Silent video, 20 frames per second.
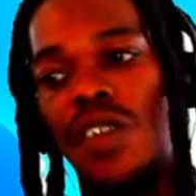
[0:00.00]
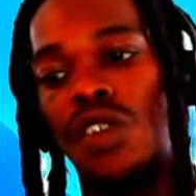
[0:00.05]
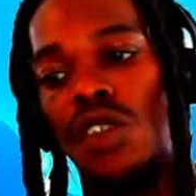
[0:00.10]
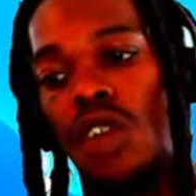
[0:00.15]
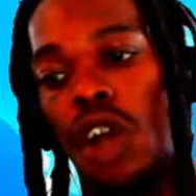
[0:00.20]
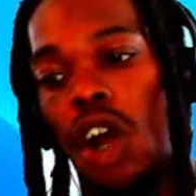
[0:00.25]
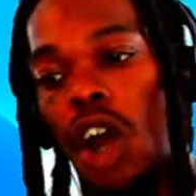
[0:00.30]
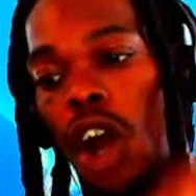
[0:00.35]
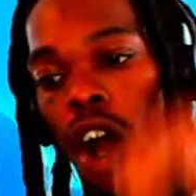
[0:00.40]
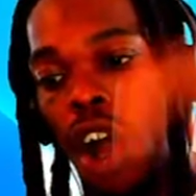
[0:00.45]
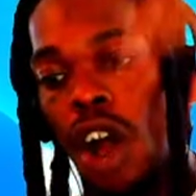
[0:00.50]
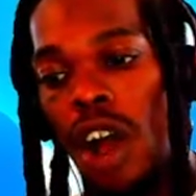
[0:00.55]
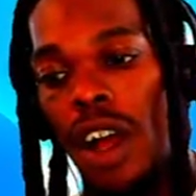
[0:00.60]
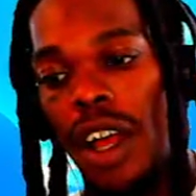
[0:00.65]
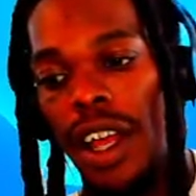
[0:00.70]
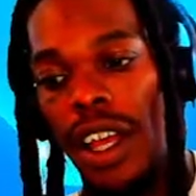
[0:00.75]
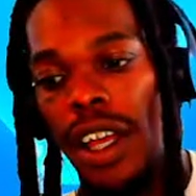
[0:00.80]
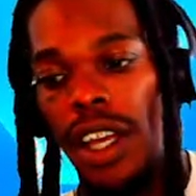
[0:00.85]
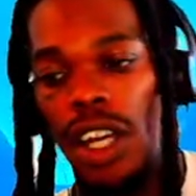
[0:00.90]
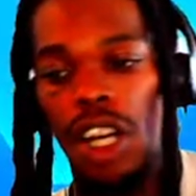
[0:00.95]
to all
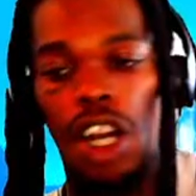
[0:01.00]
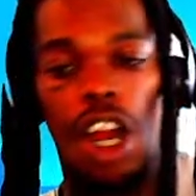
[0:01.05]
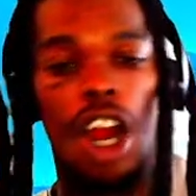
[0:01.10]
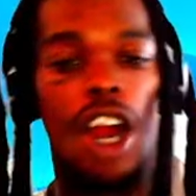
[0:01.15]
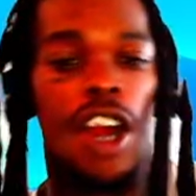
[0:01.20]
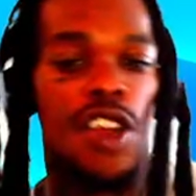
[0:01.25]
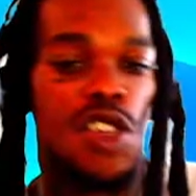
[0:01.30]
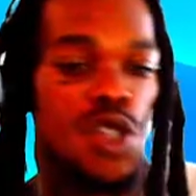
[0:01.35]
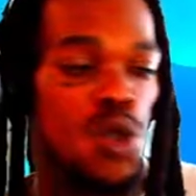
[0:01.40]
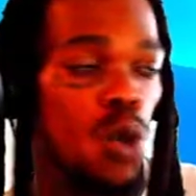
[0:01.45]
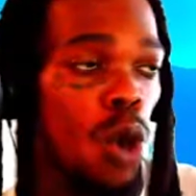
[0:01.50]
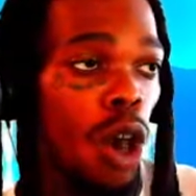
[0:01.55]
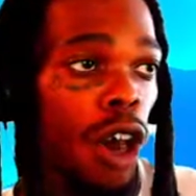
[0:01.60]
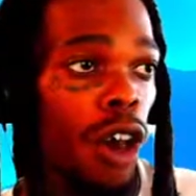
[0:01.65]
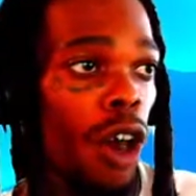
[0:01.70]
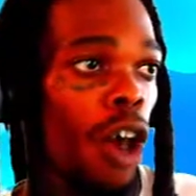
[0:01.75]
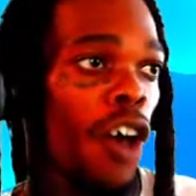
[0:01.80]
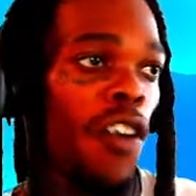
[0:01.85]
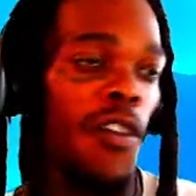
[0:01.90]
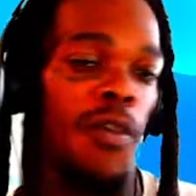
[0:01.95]
cards who are
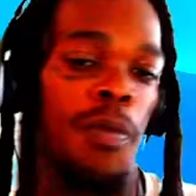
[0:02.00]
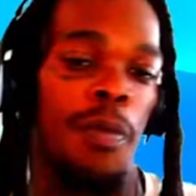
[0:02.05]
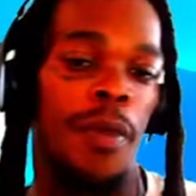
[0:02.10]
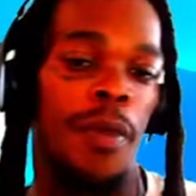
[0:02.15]
of